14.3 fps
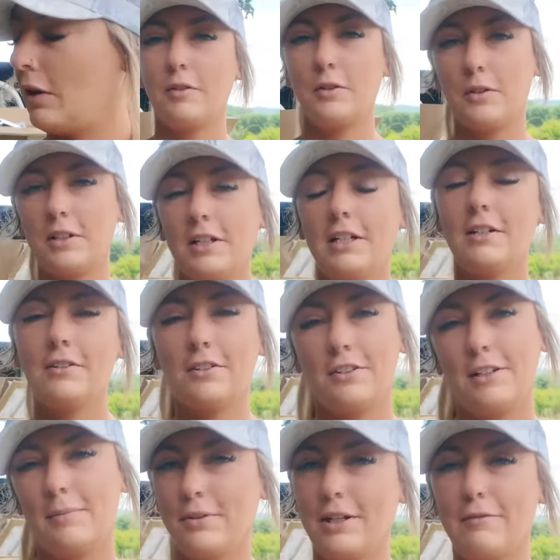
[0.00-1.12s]
I have a grid heater
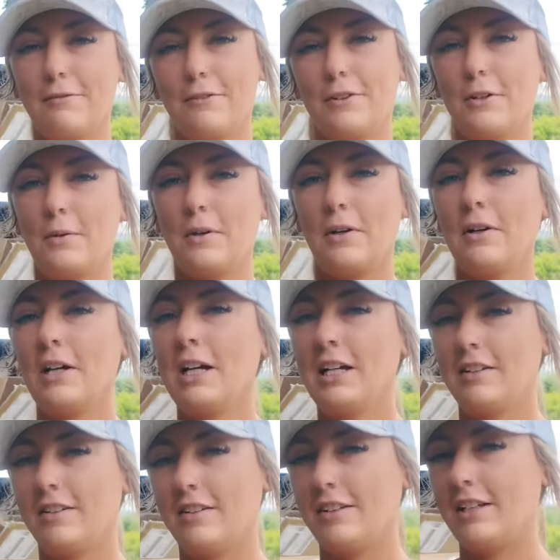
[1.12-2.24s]
delete plate for you all
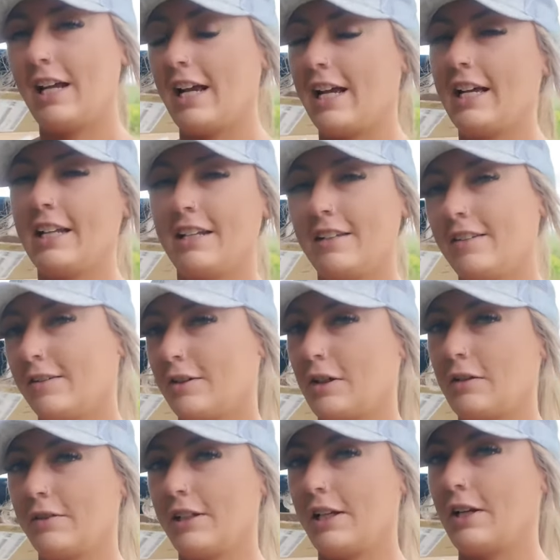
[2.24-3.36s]
today, an
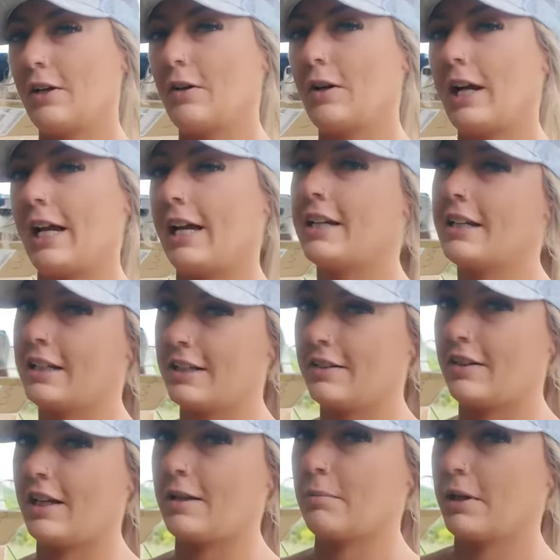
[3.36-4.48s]
install video, and an
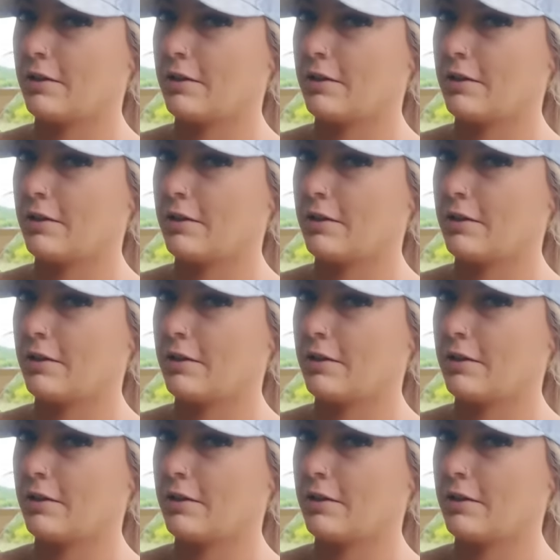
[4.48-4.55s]
intake